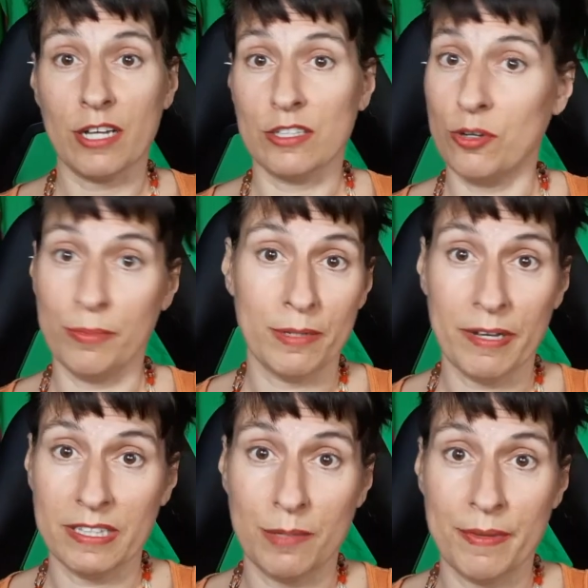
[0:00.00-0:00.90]
a little bit
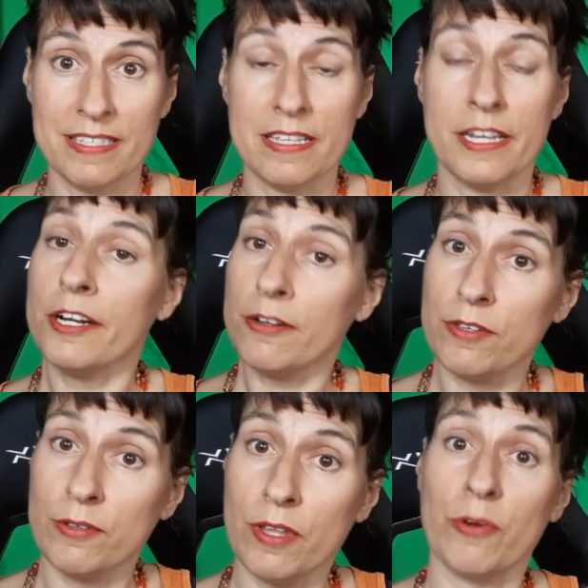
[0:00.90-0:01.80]
about the debates in an
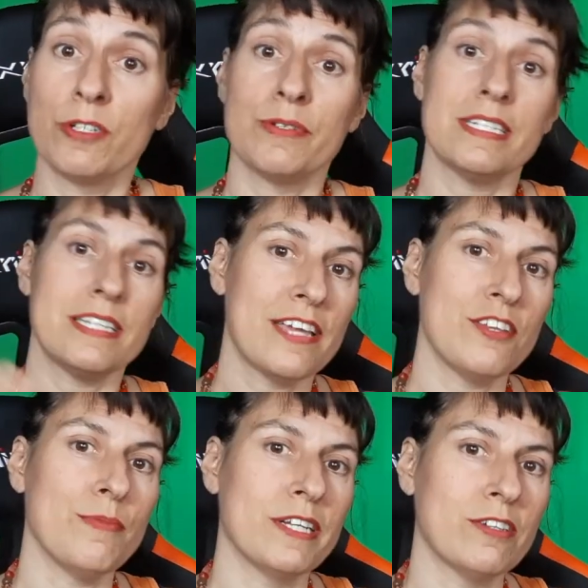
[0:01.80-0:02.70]
interview that we're doing today in You
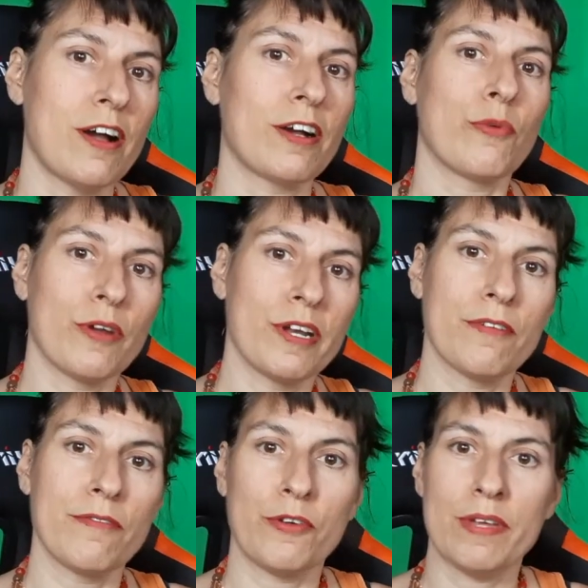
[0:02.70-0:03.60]
Big Talker. We're
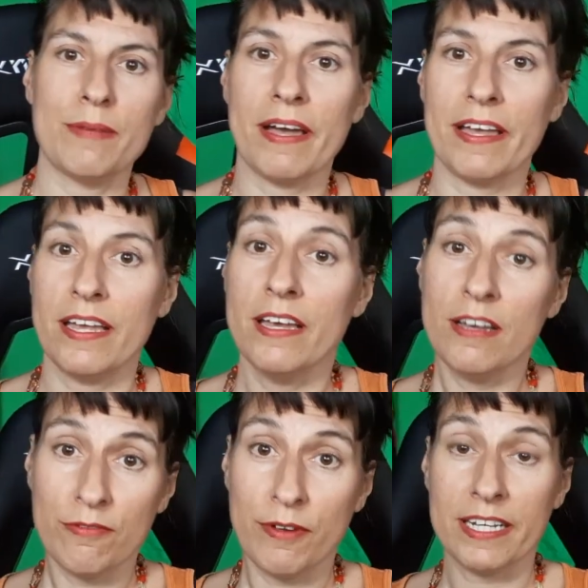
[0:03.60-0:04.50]
interviewing my
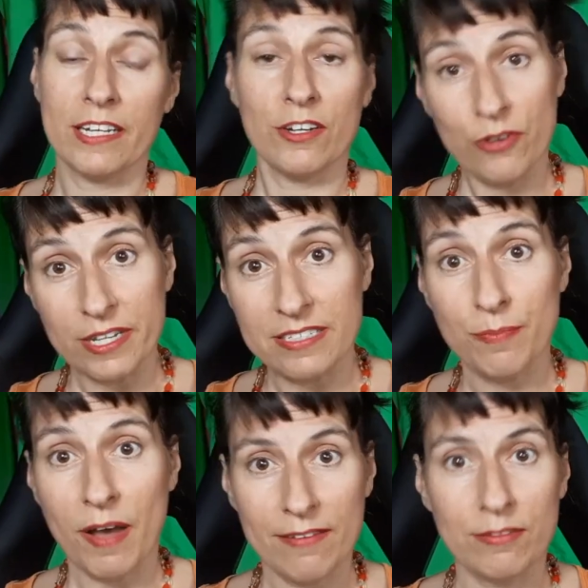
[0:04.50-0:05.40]
friend in Greece,
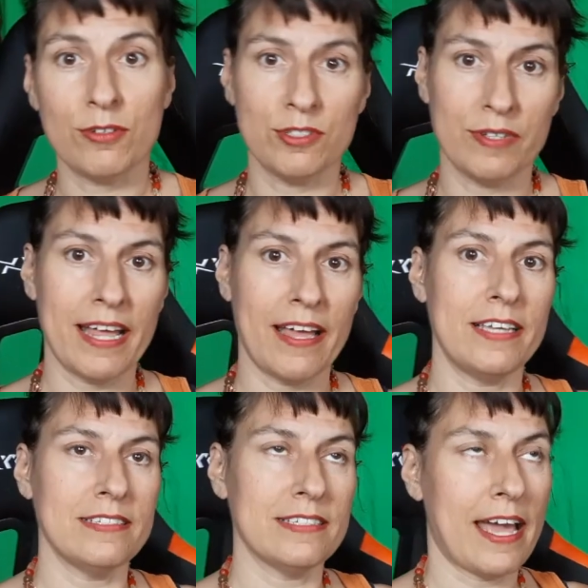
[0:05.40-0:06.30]
Pavlos.
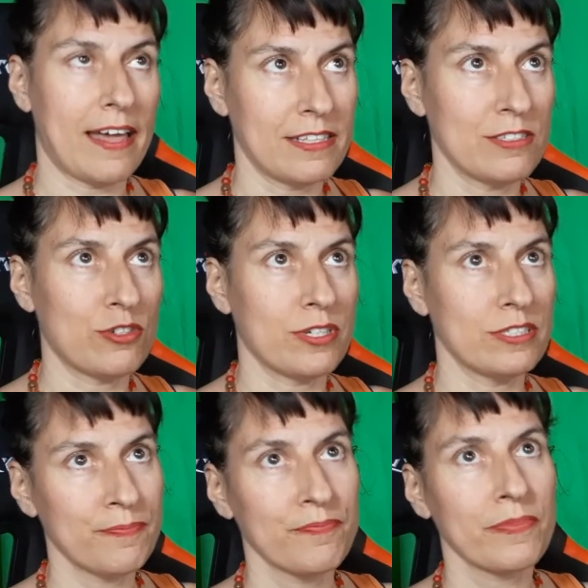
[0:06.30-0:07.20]
He's in Athens,
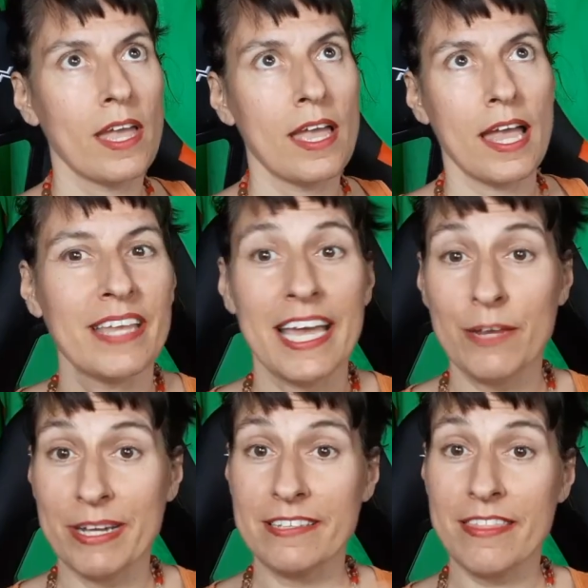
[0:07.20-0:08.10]
Greece.
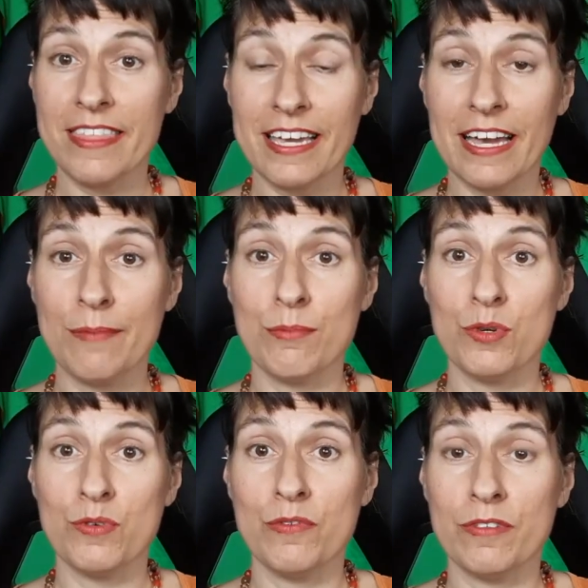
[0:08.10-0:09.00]
Anyway, to think I
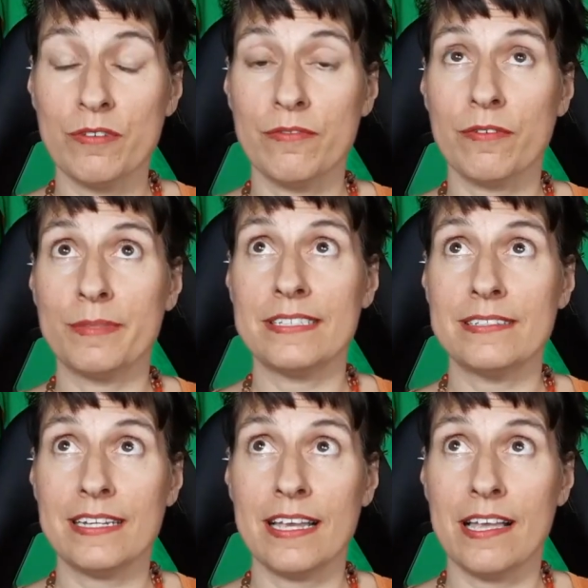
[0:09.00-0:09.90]
moved from a
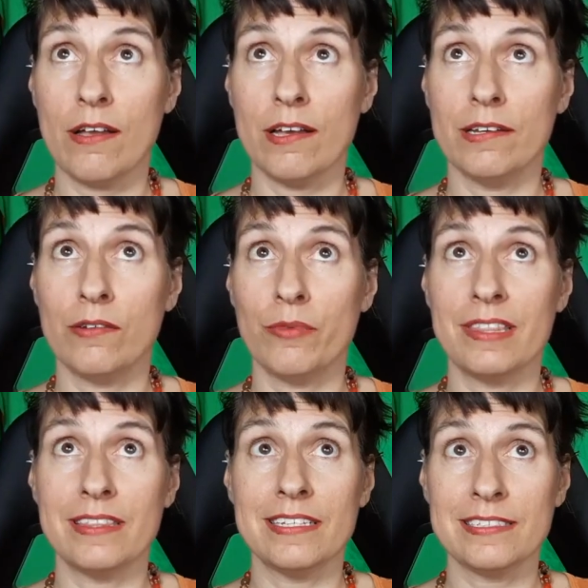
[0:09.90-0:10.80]
city
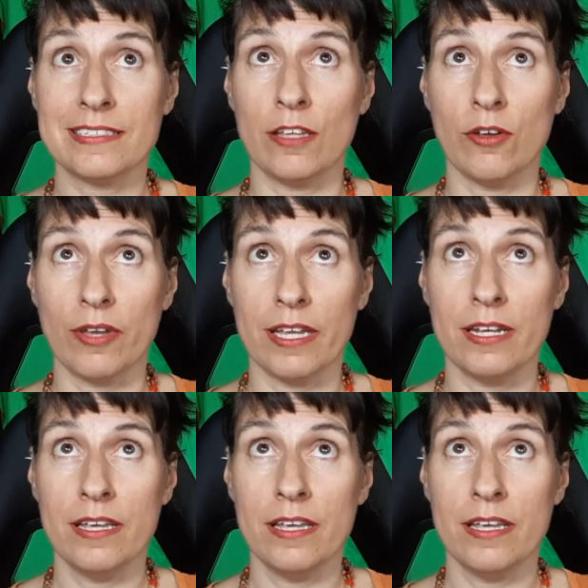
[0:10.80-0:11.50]
with this slogan,